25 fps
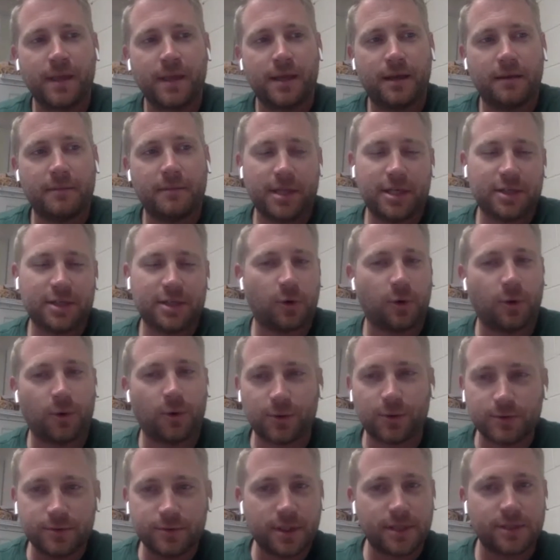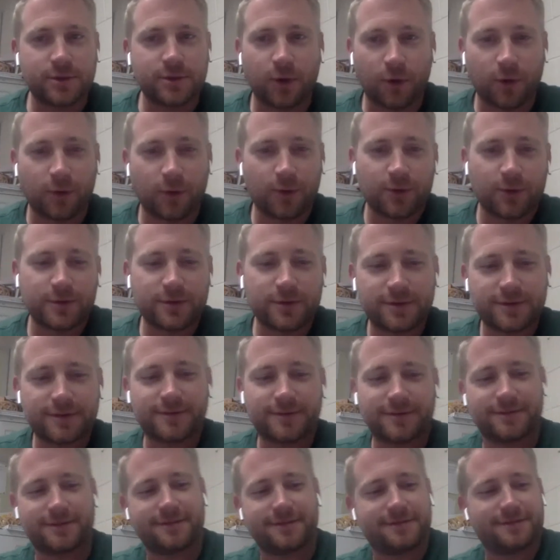This whole
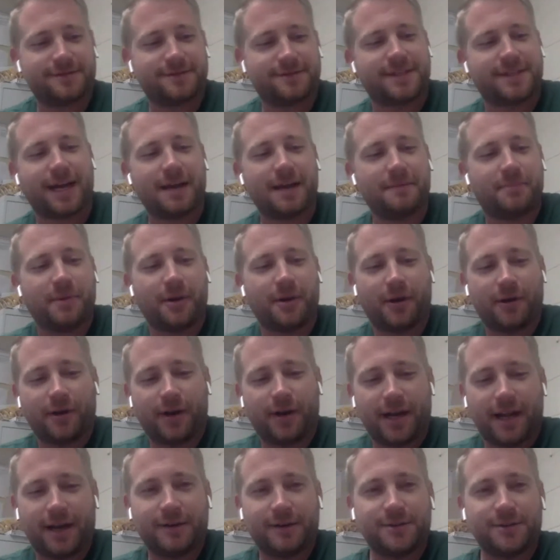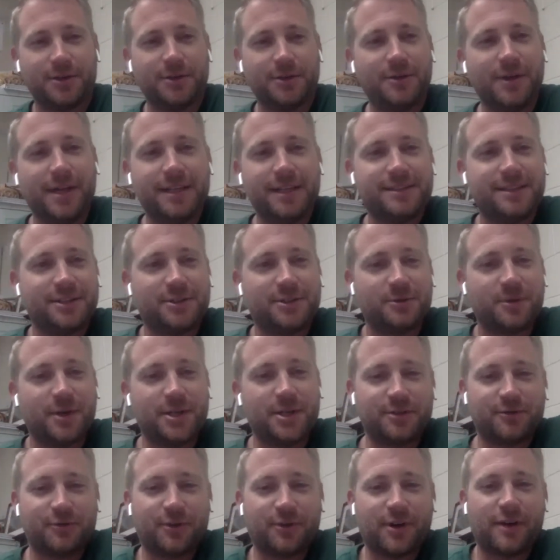time period right now is a unique
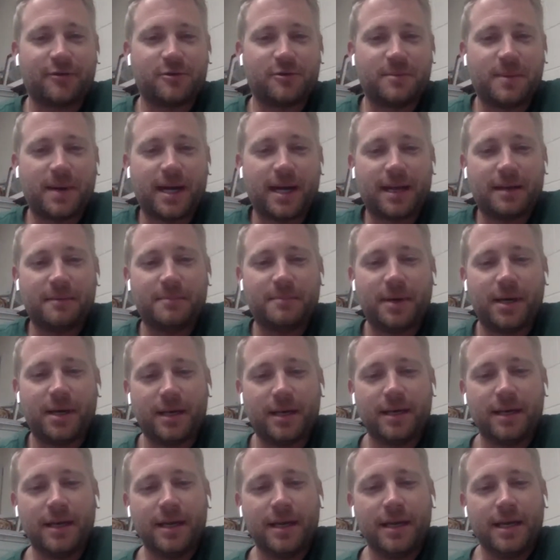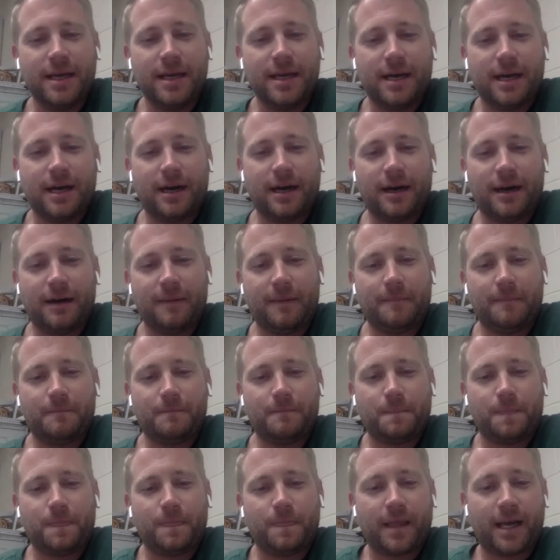situation for everybody. But
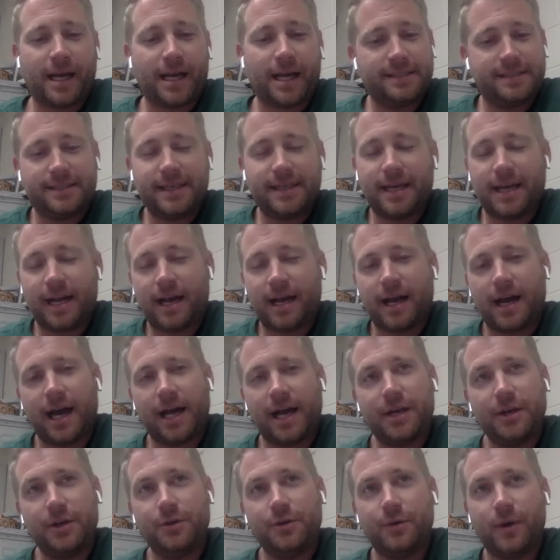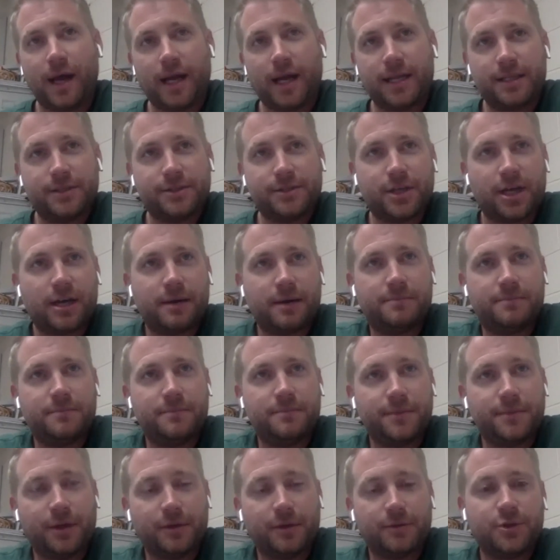like I said, I knew I had the job,
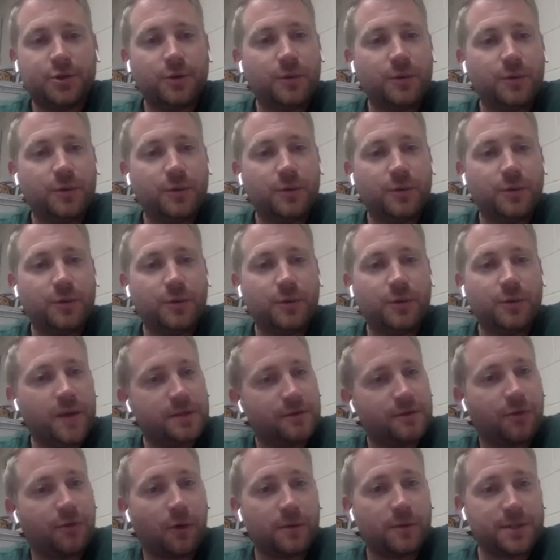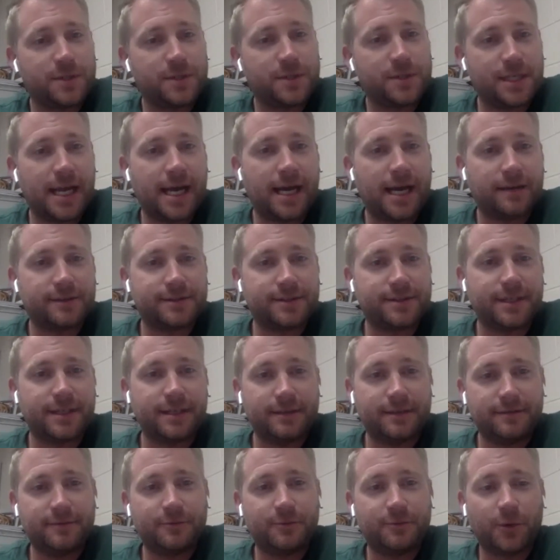2 weeks before it was announced,
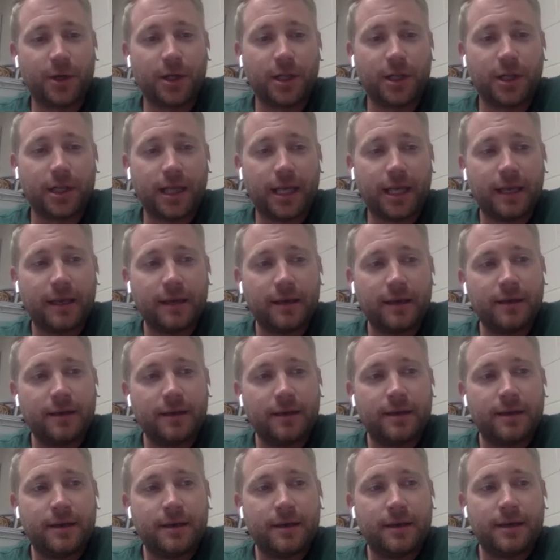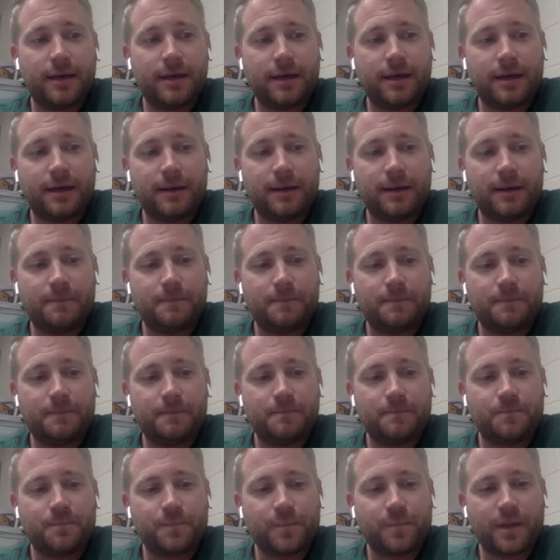and really
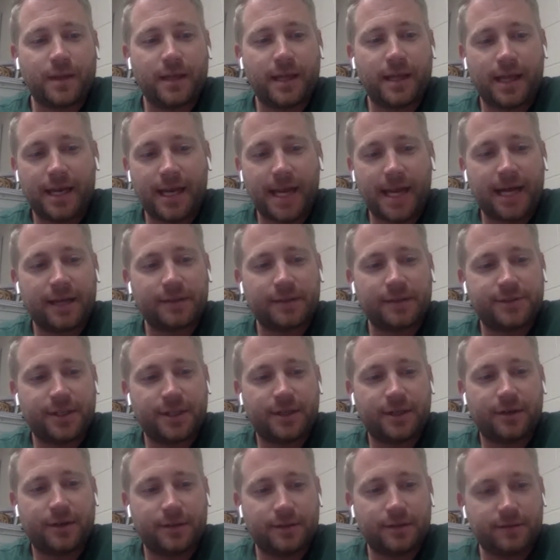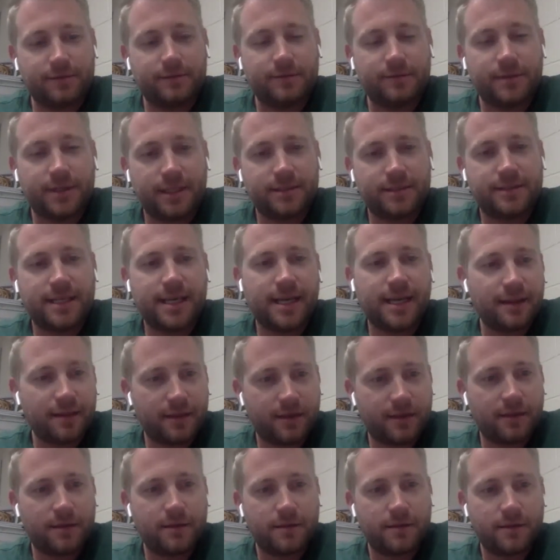they announced it on the 10th,
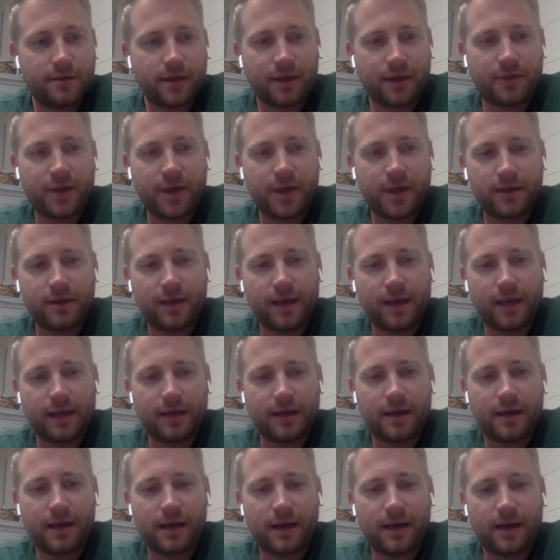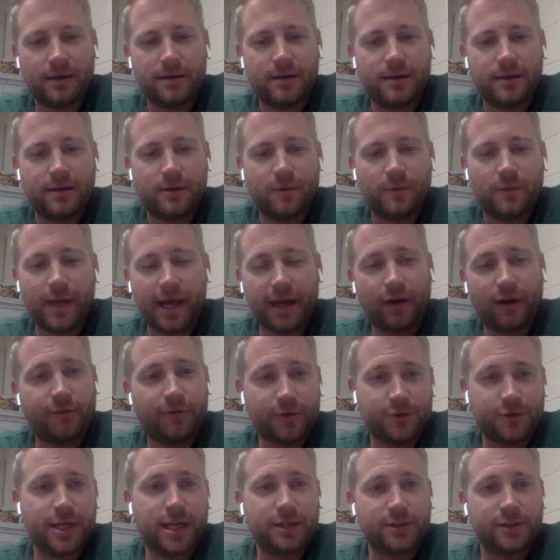I think, and we had our first day of
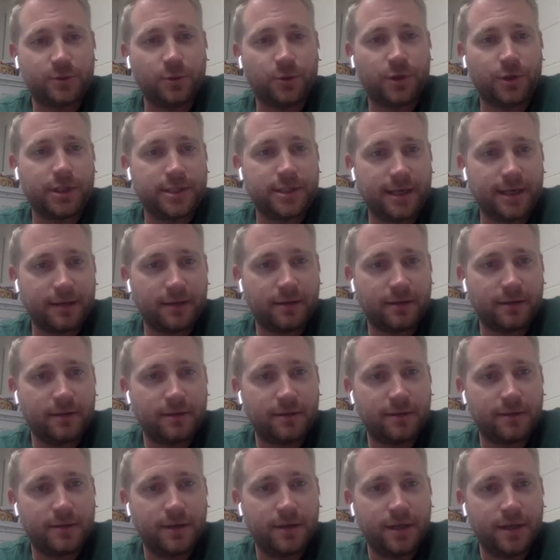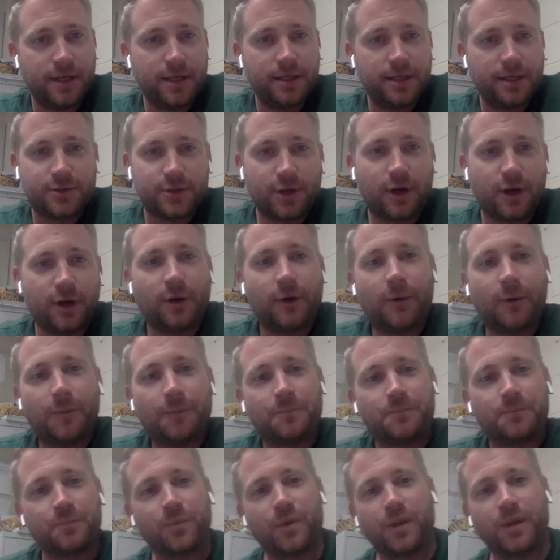school the 10th. So
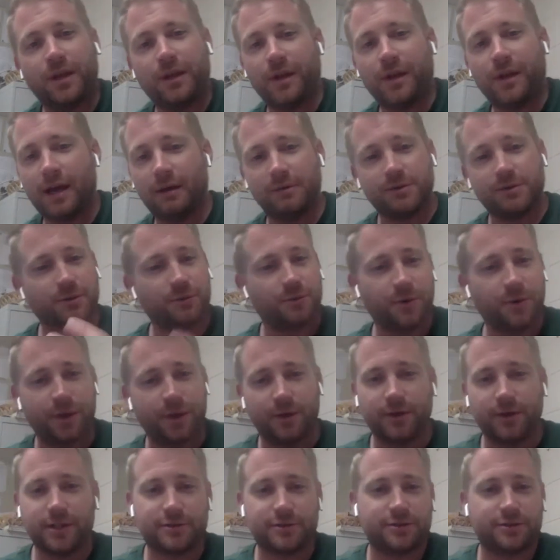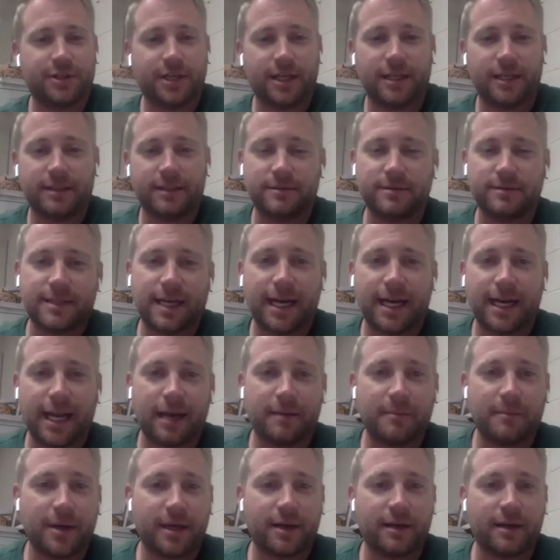that was a real interesting
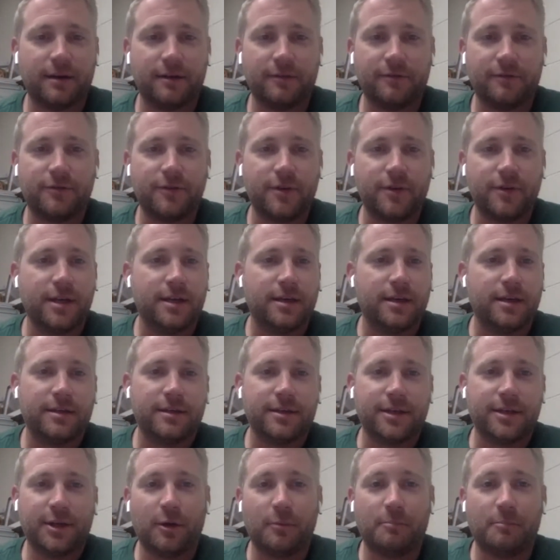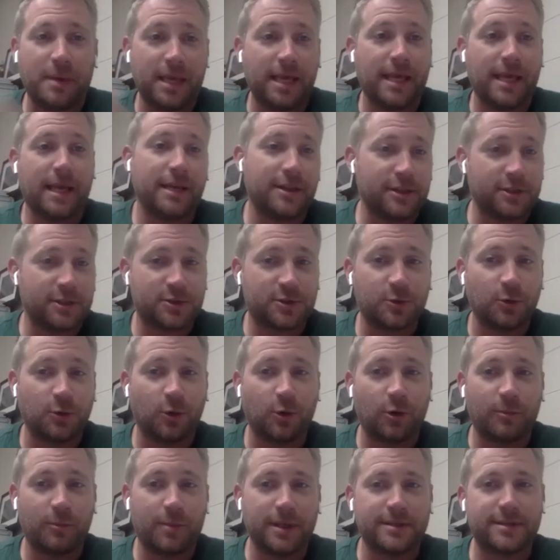dynamic of being in the
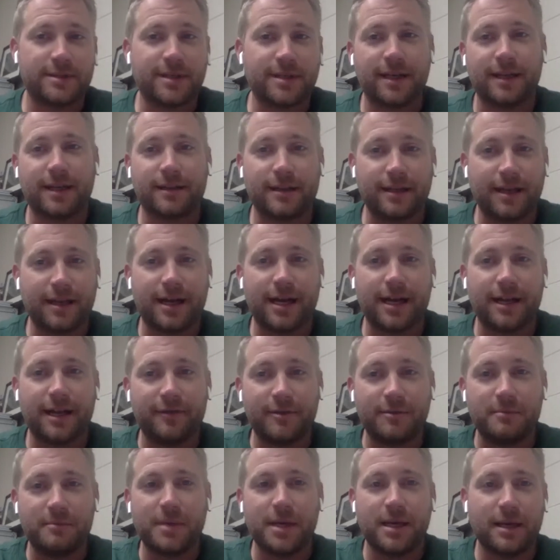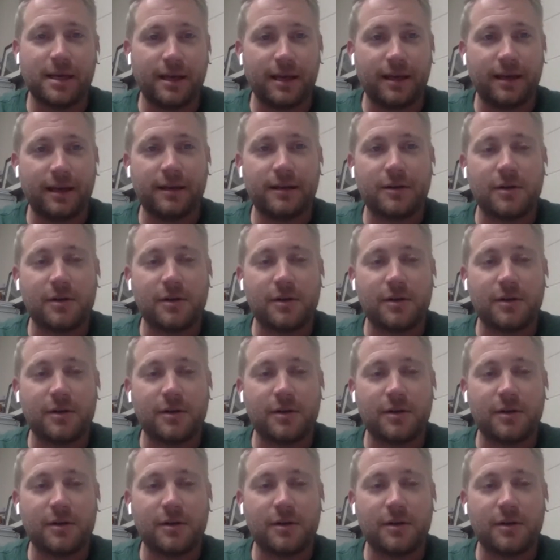school, but technically not even being